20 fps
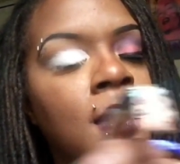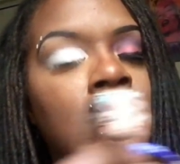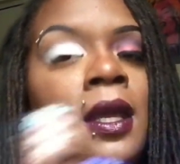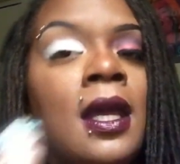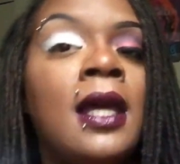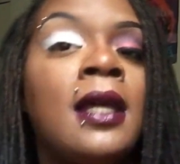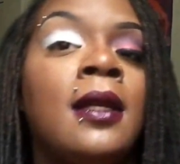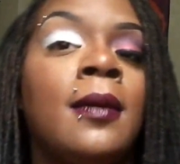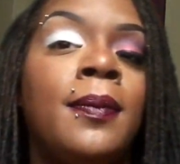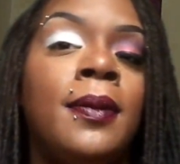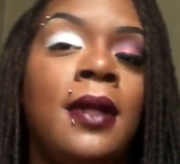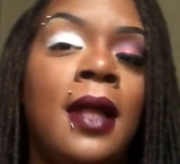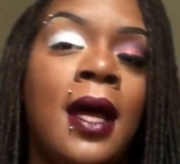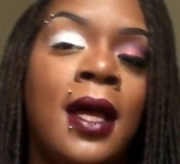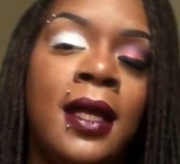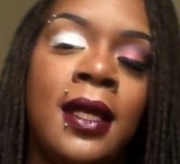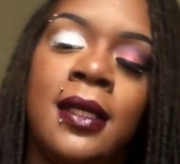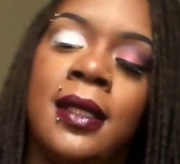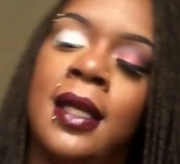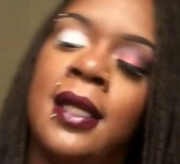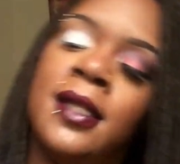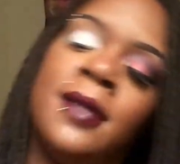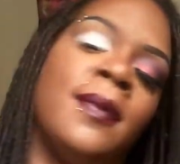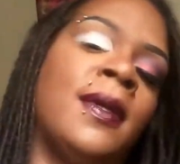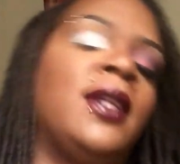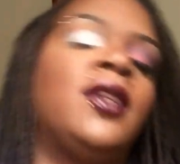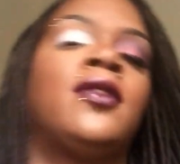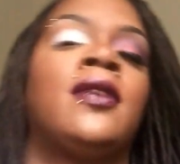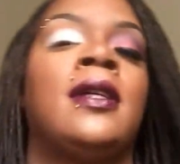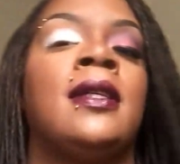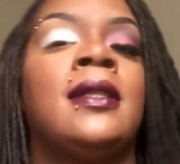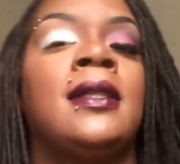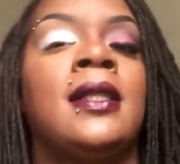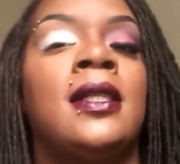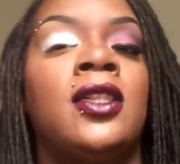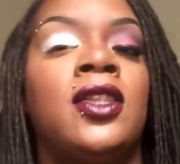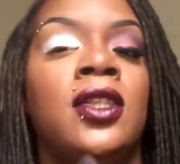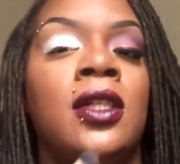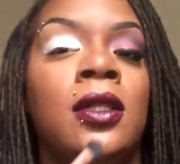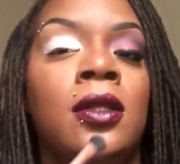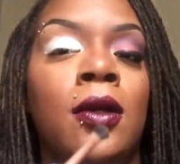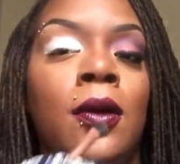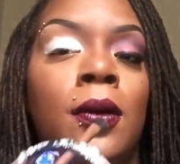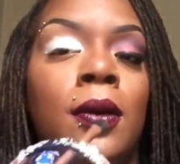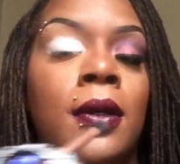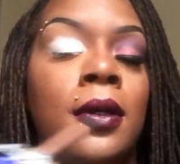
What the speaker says: and apply it as my transition.